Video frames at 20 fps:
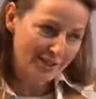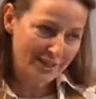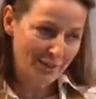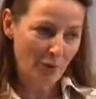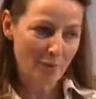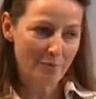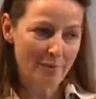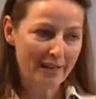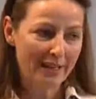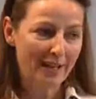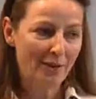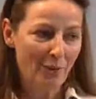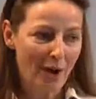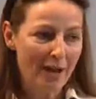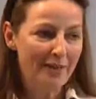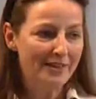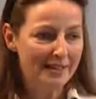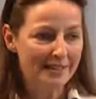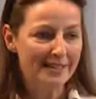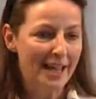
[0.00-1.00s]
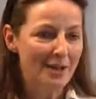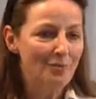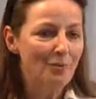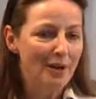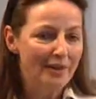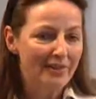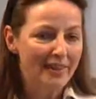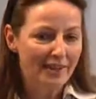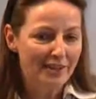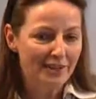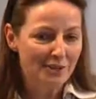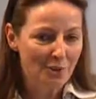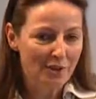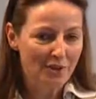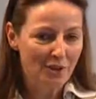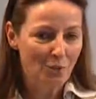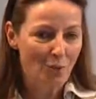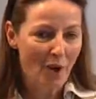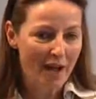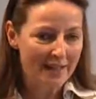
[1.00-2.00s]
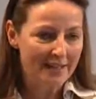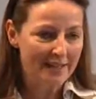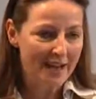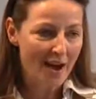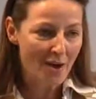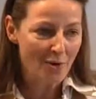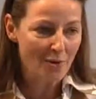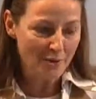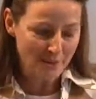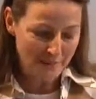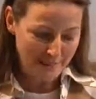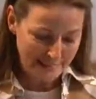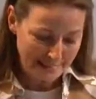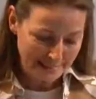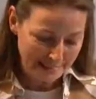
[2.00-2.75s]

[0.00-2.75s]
they were making wine the same way they are doing the wine now.